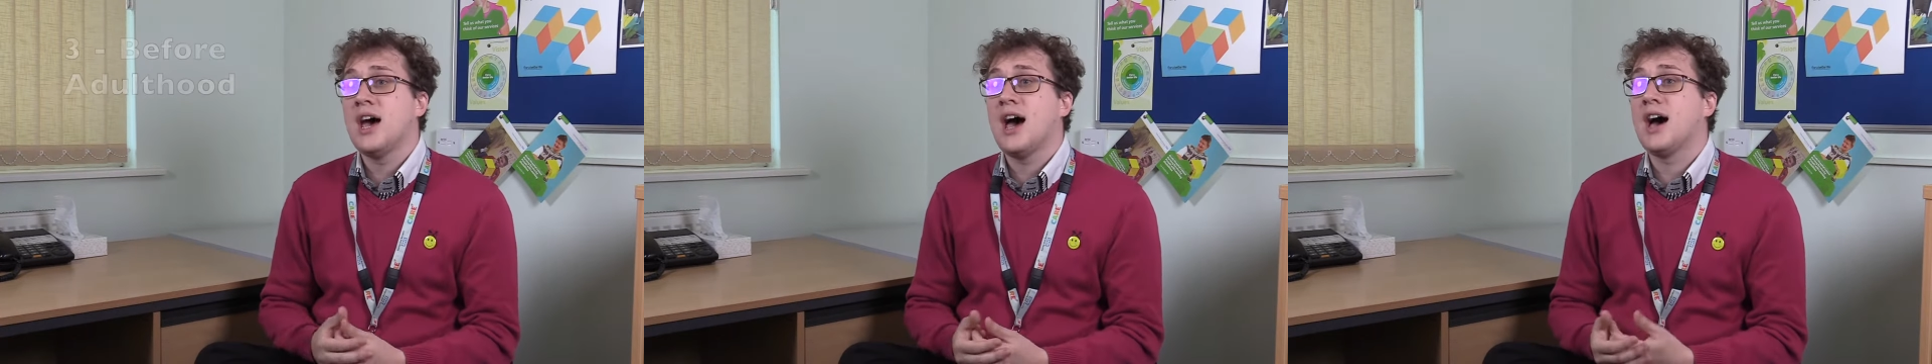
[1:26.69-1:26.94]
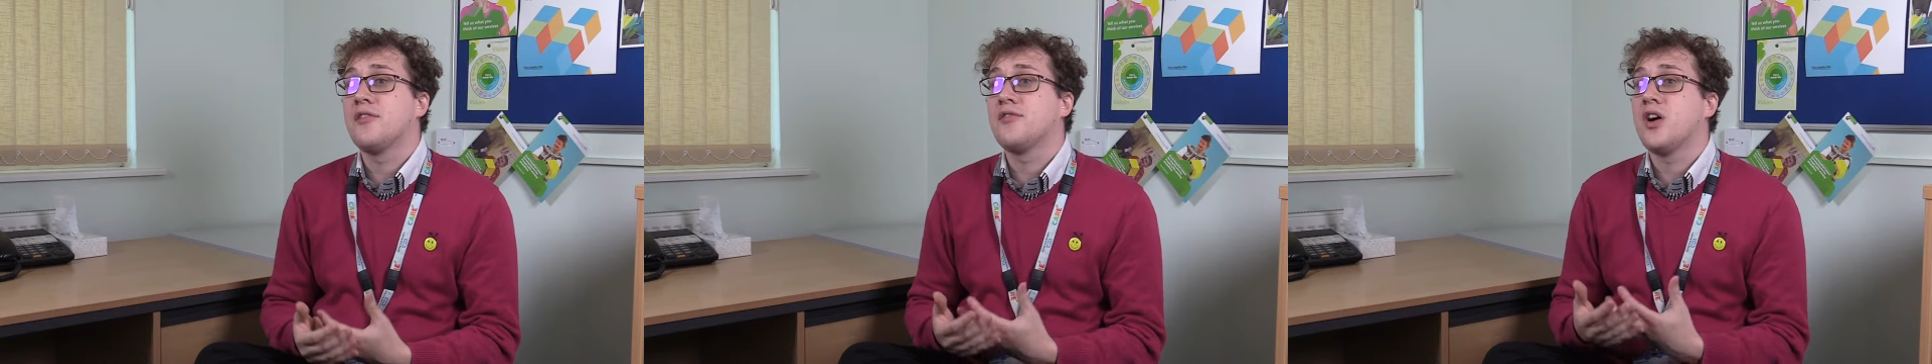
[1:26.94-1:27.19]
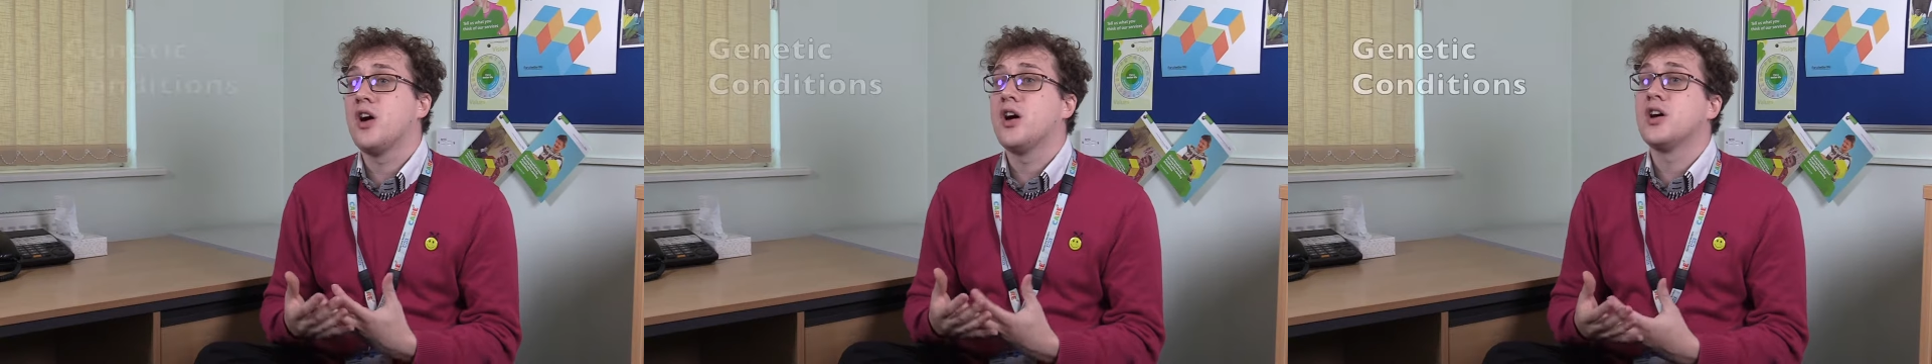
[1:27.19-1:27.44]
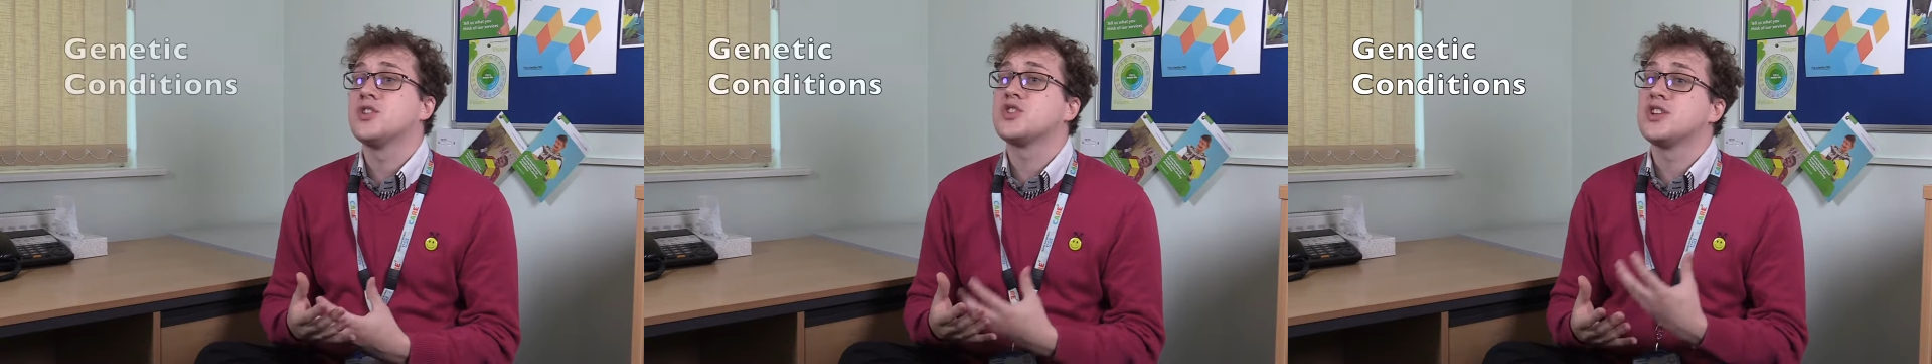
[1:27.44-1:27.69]

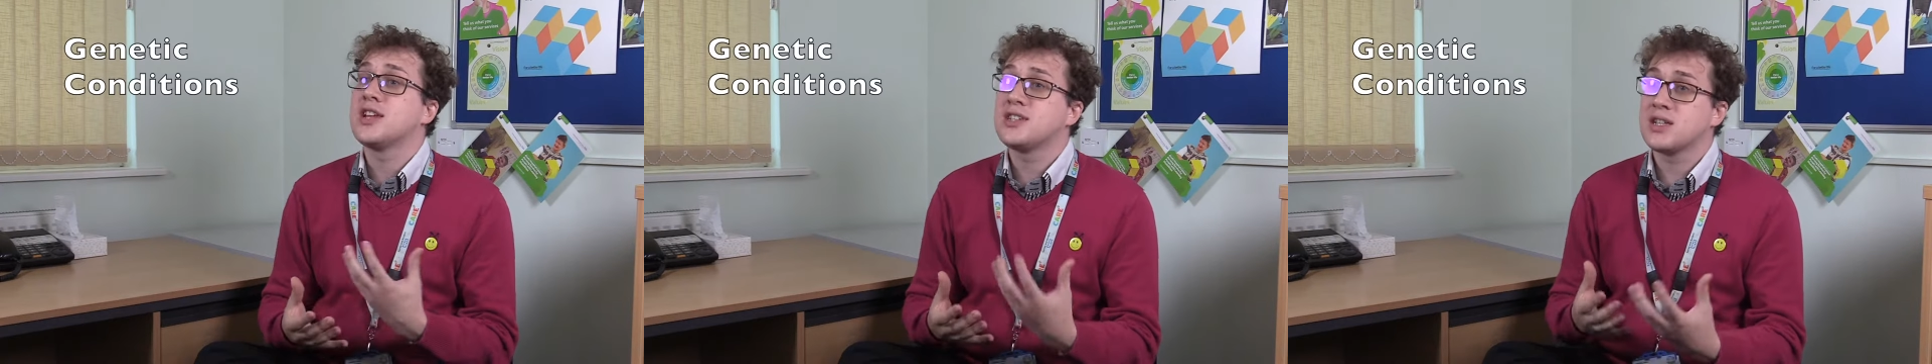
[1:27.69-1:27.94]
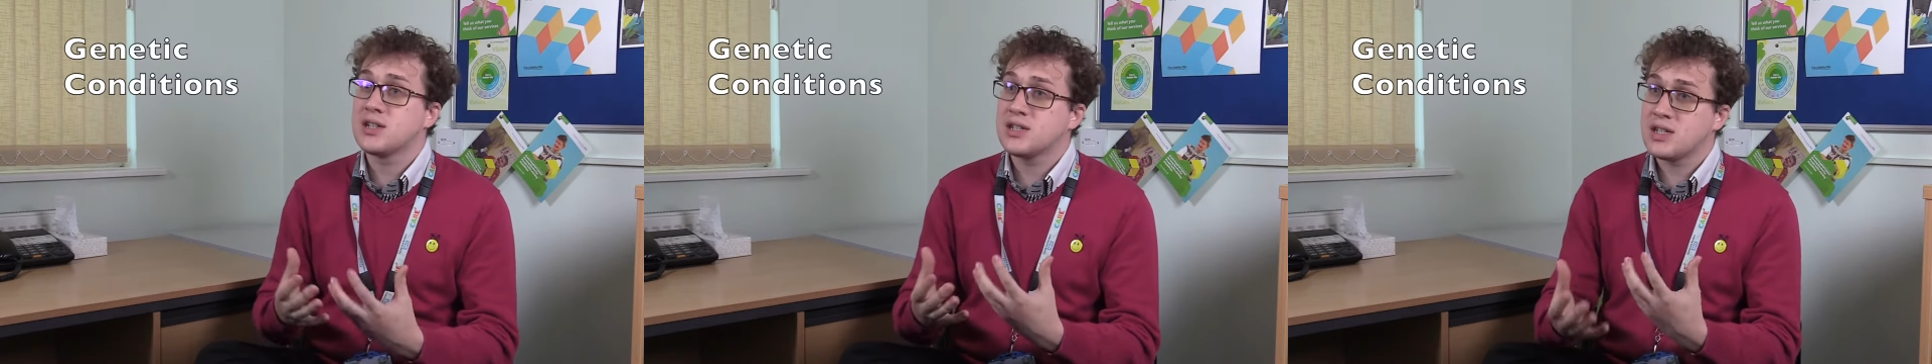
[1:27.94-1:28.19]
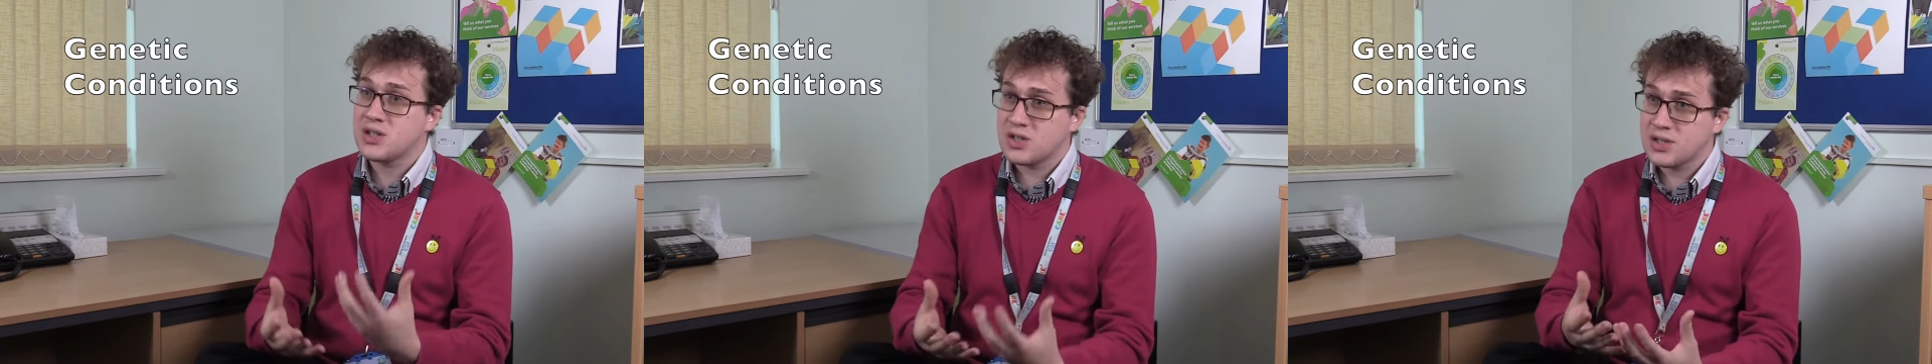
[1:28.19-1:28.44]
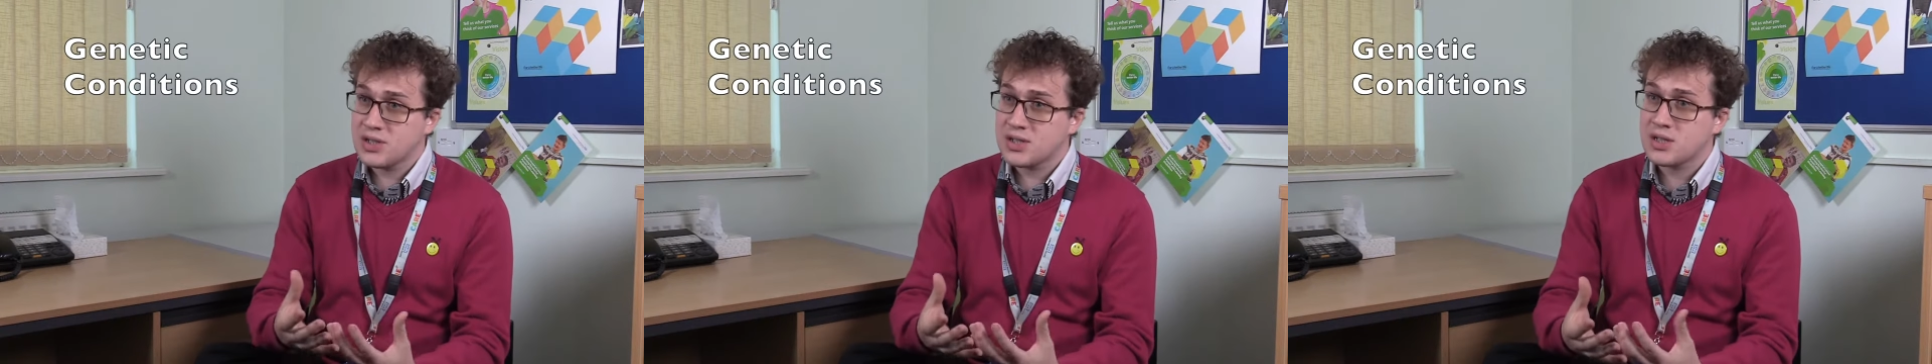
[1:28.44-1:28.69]
have genetic
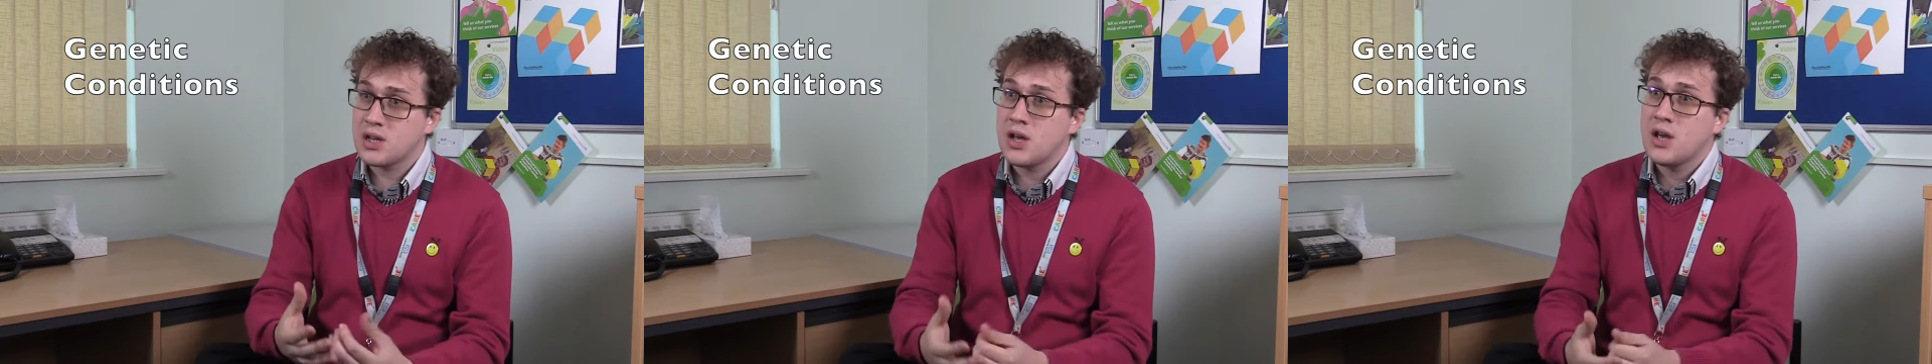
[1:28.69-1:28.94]
conditions.